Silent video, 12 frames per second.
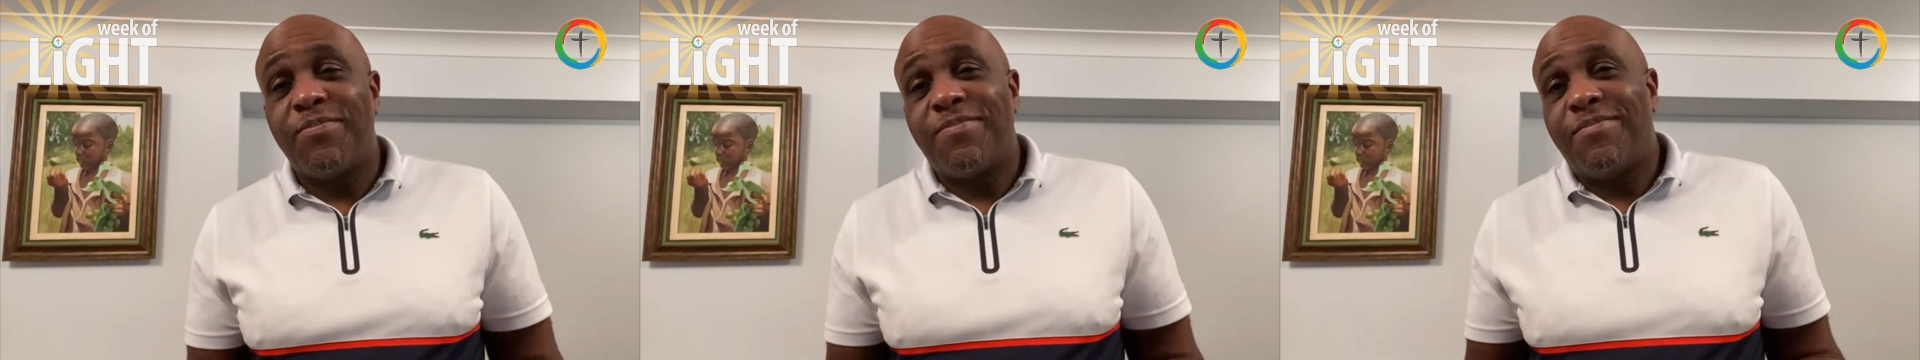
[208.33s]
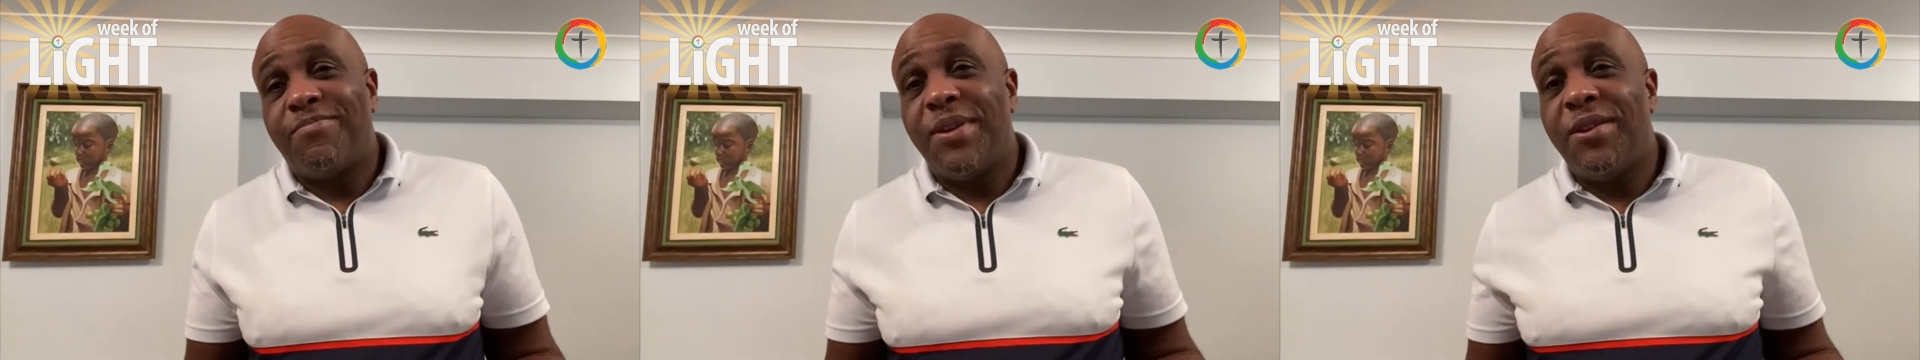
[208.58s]

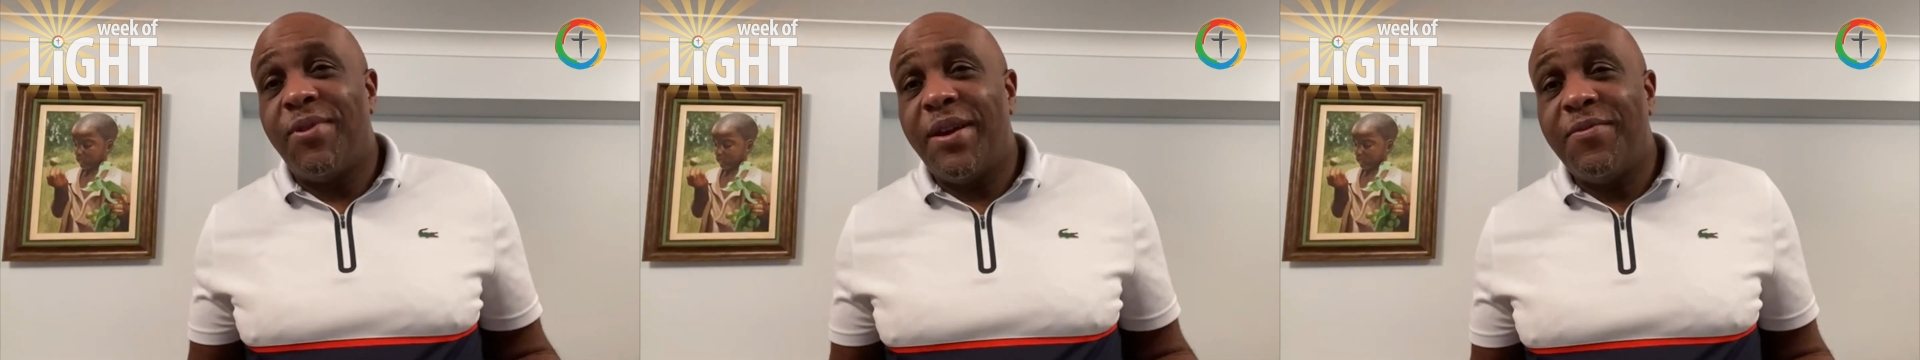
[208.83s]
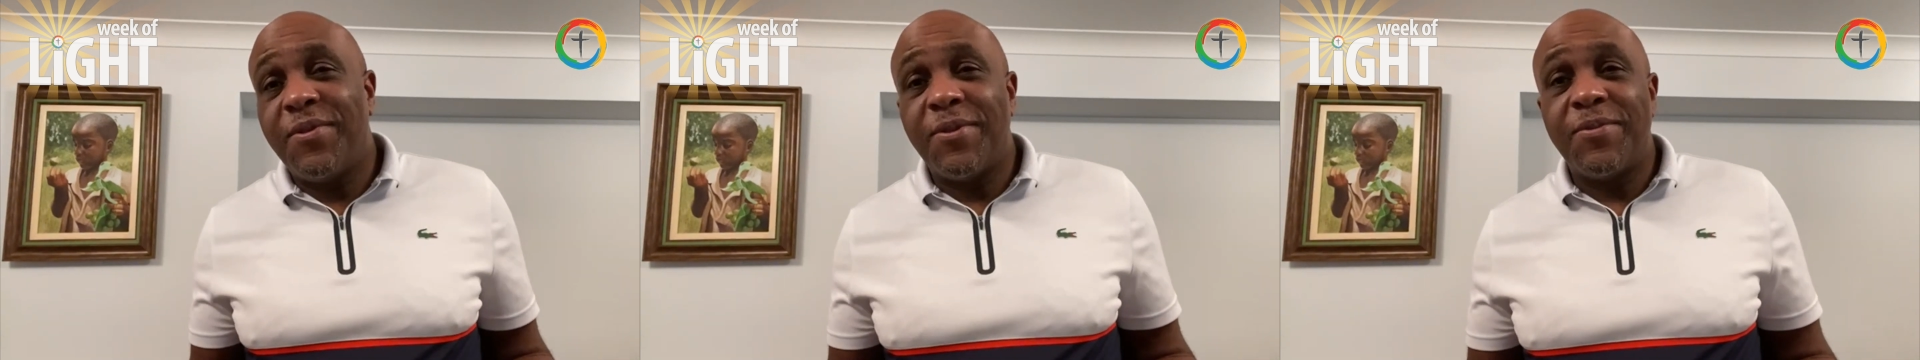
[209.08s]
be
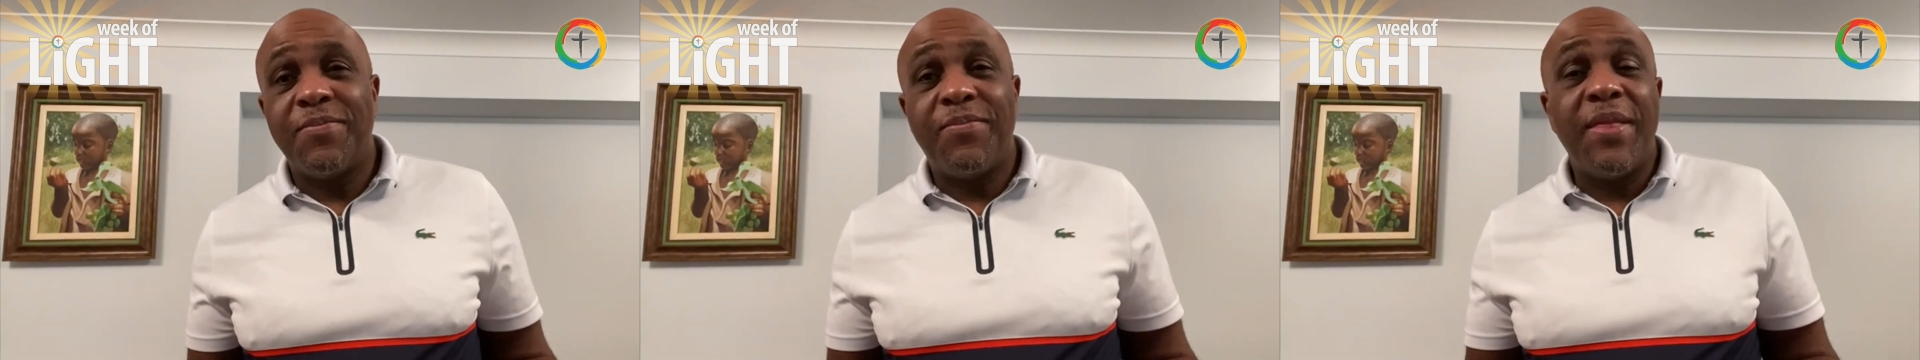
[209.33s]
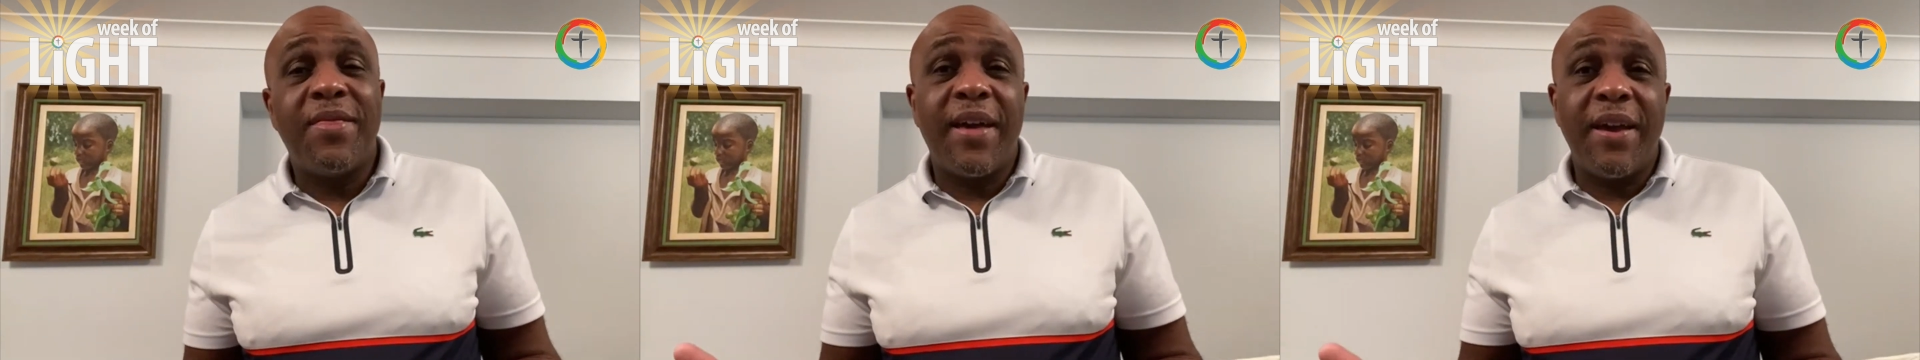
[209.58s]
grateful, be
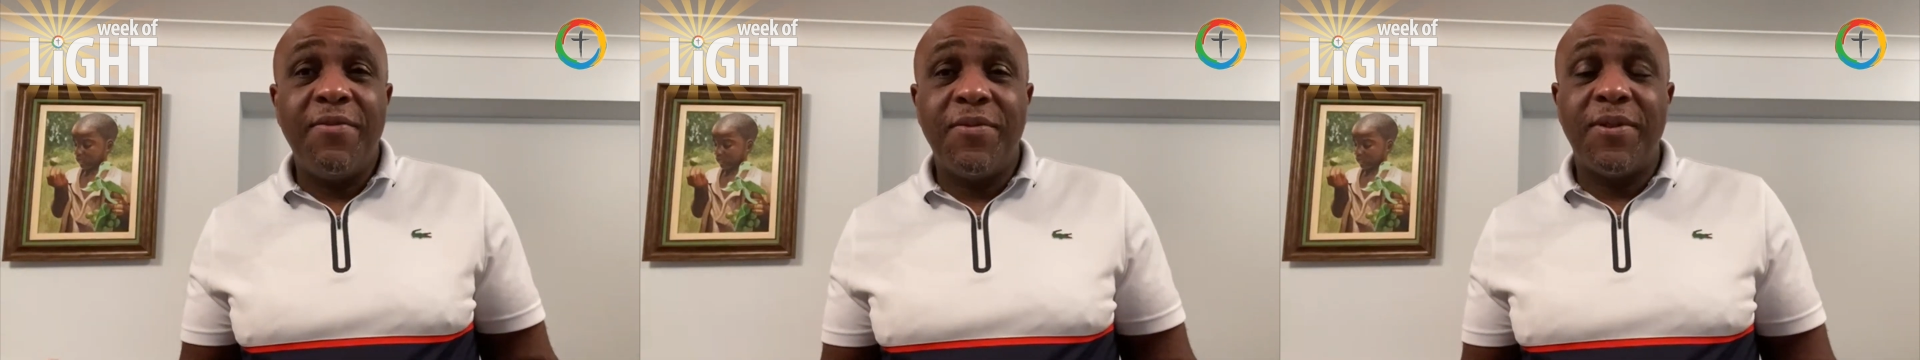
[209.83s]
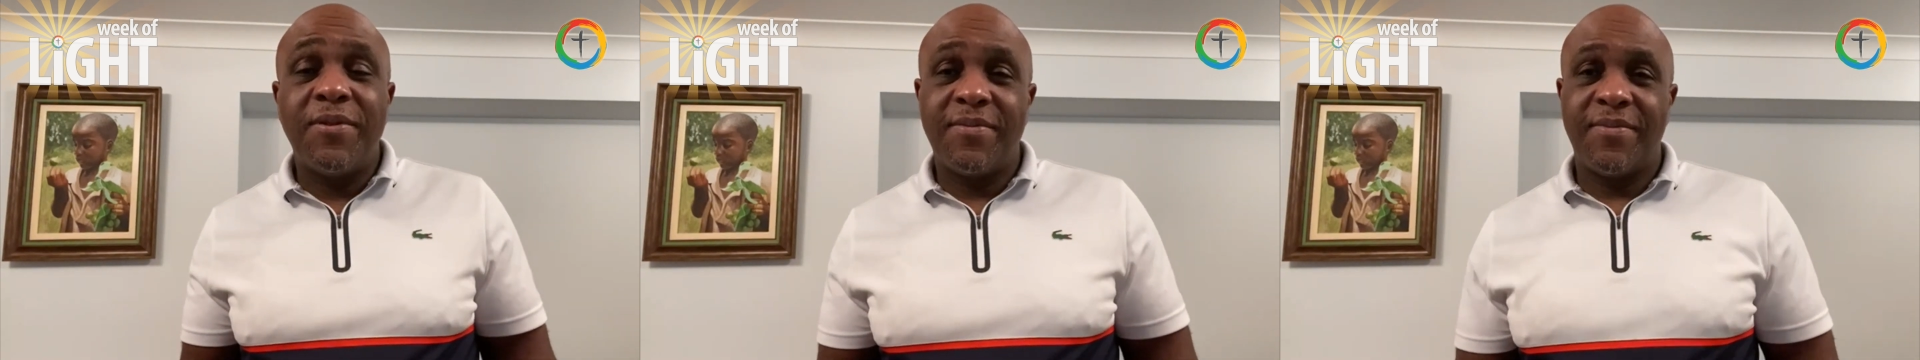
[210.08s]

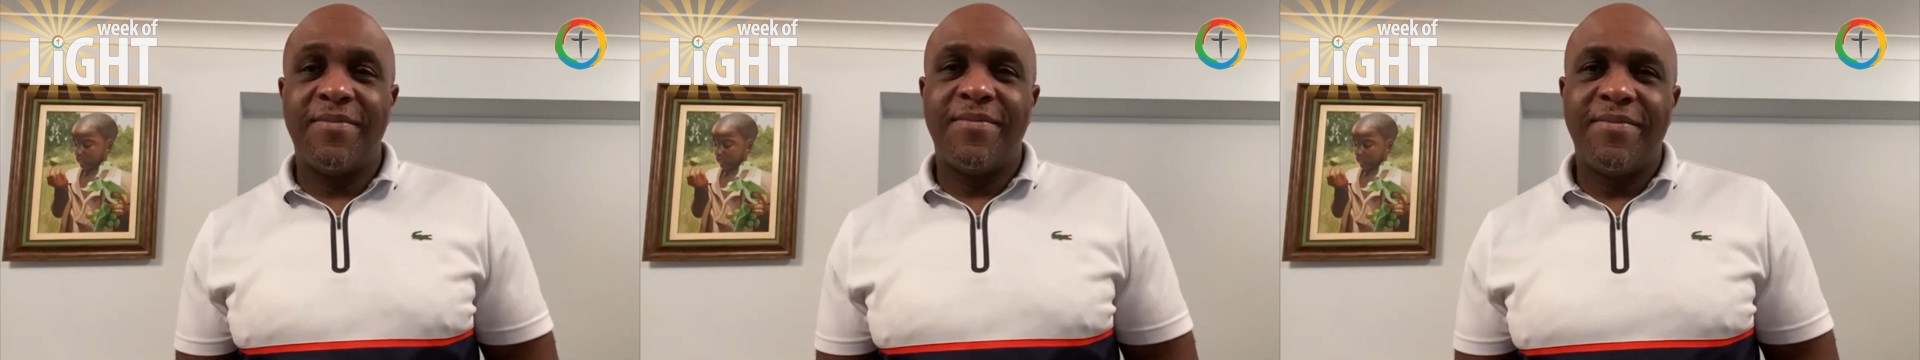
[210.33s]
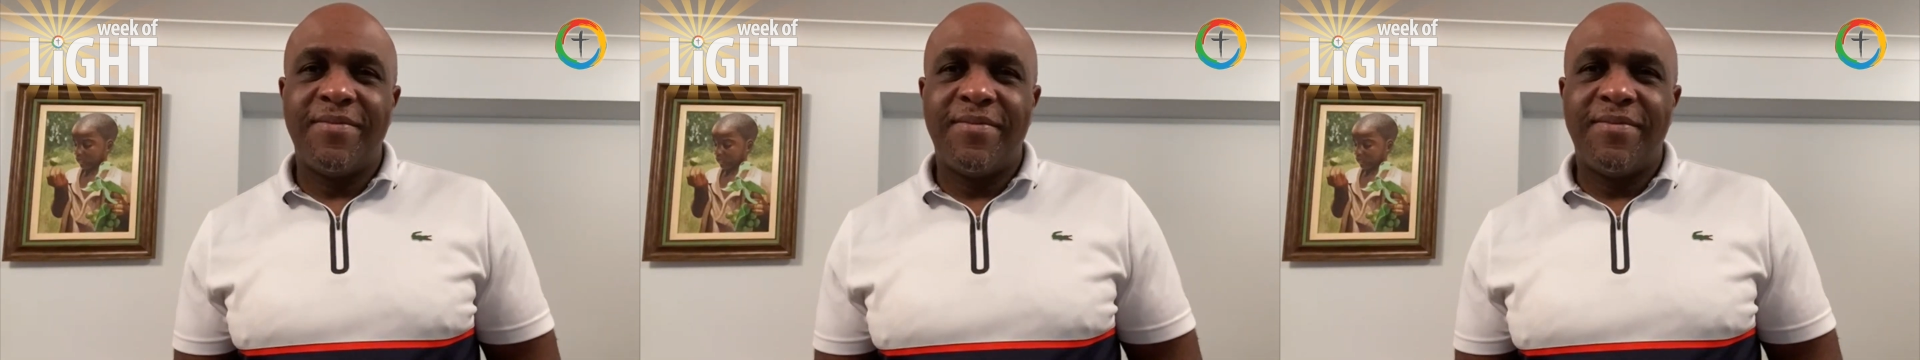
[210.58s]
thankful.
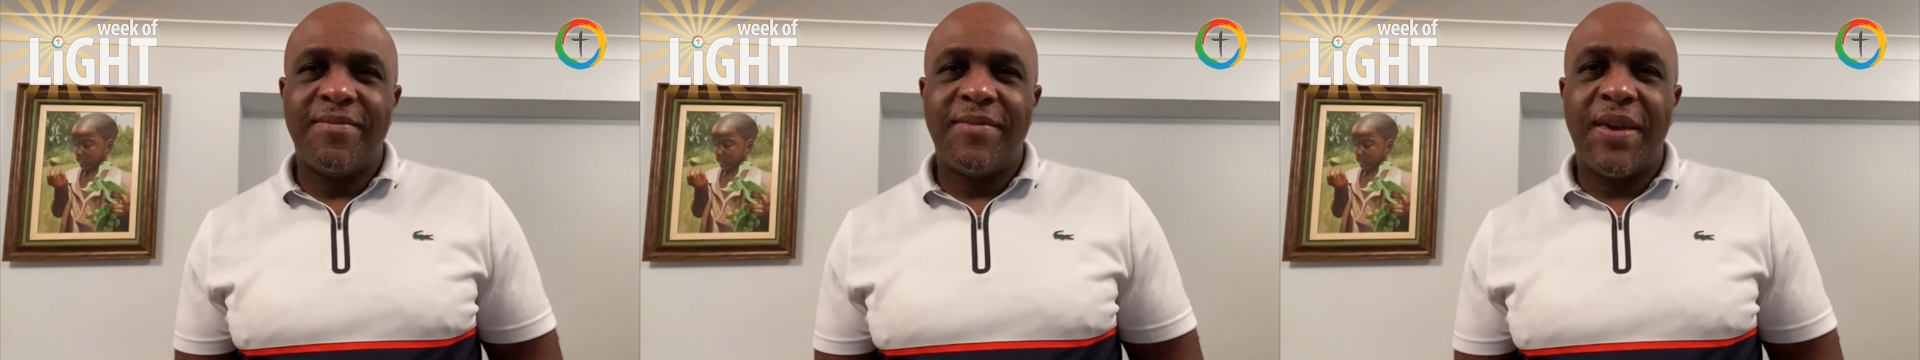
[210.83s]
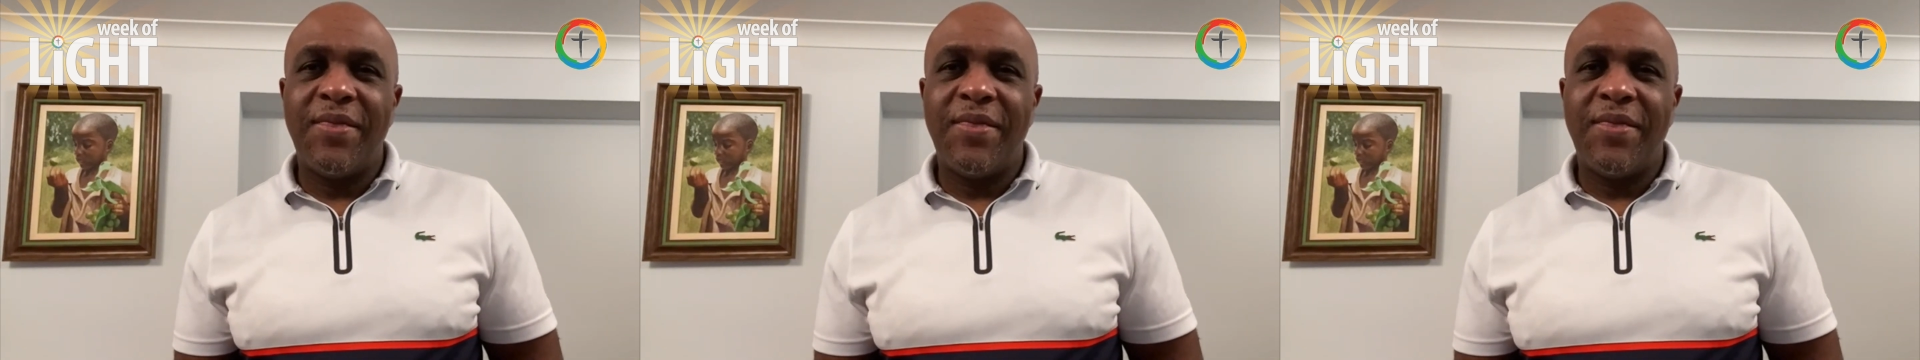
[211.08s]
In